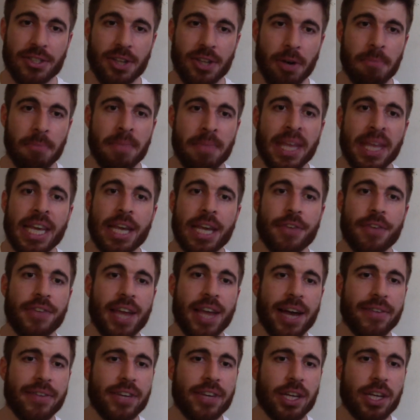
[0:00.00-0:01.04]
So if you
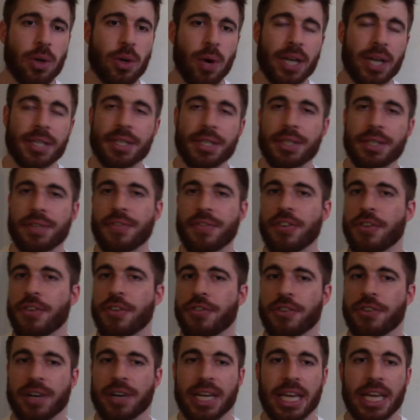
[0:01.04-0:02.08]
have any questions, feel
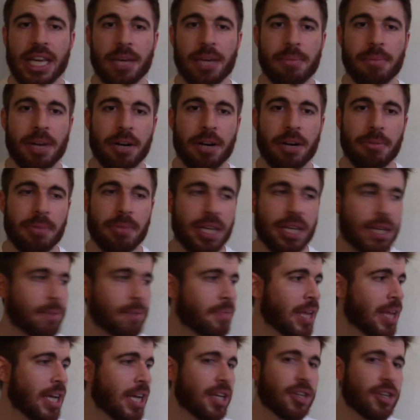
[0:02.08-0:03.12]
free to email me.